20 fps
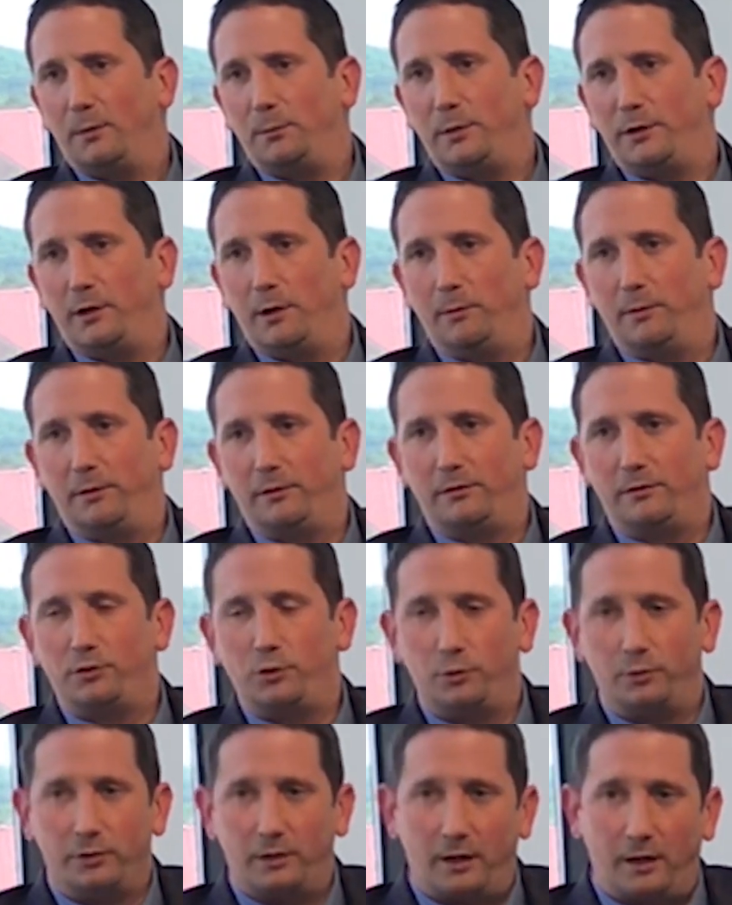become a
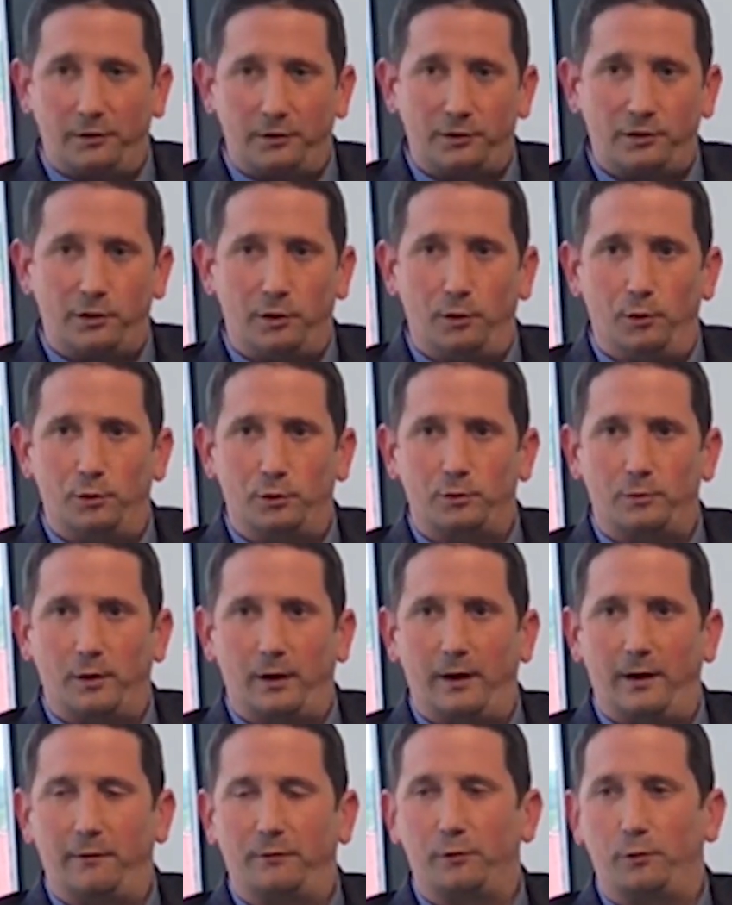junior college coach
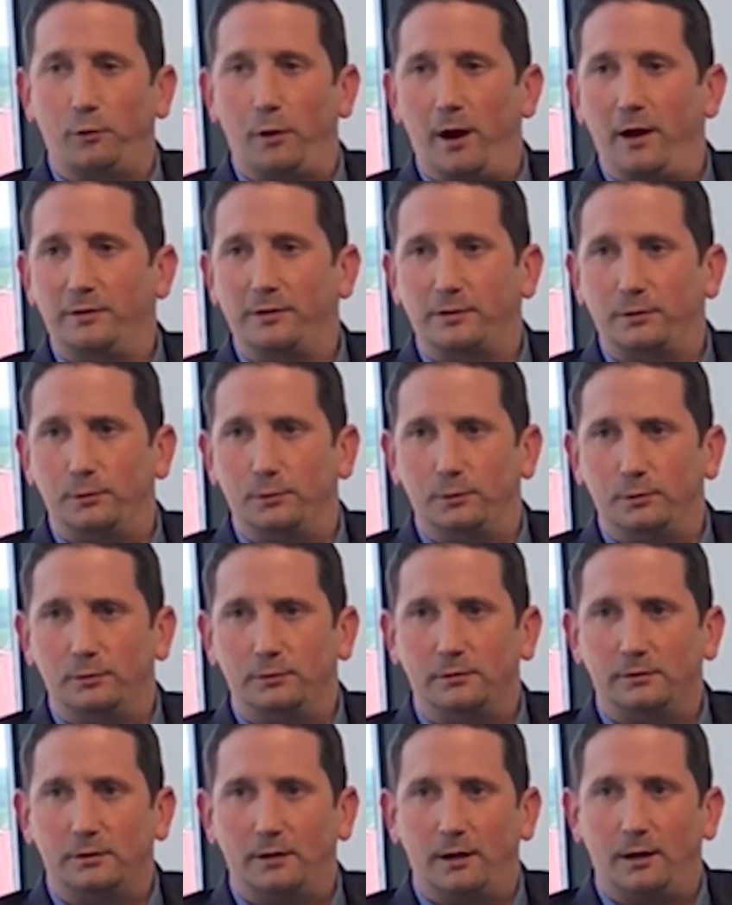right after grad school.